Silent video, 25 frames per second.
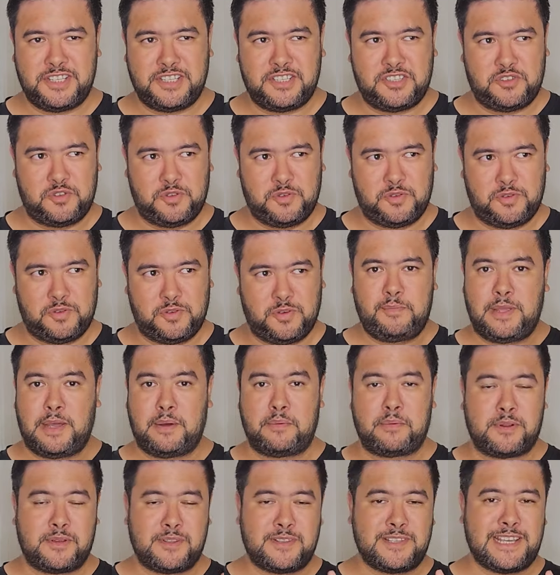to be
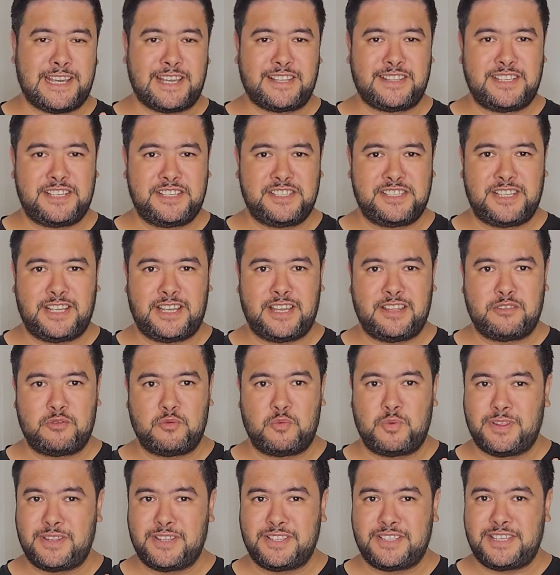able to attack these together
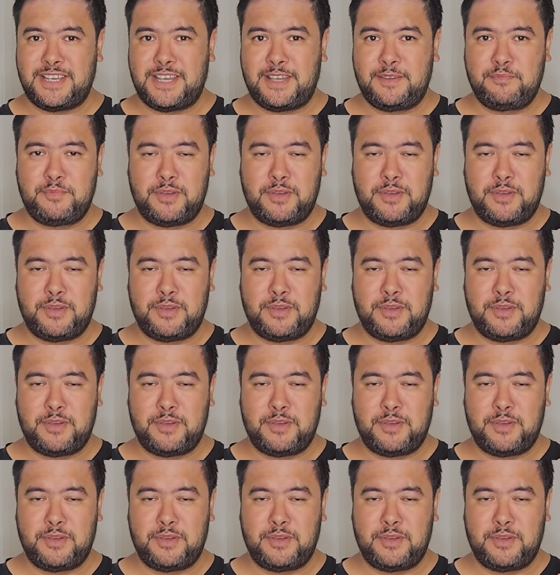with a team,